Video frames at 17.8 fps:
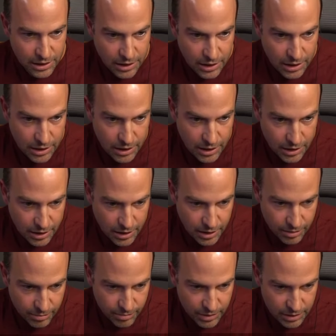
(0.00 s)

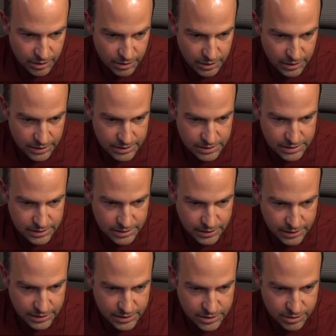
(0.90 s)
Let's
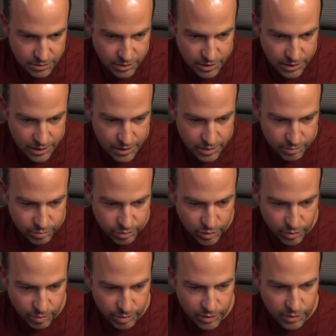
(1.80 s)
see. So I'm going to
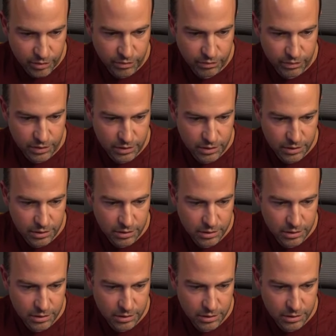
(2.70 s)
pop over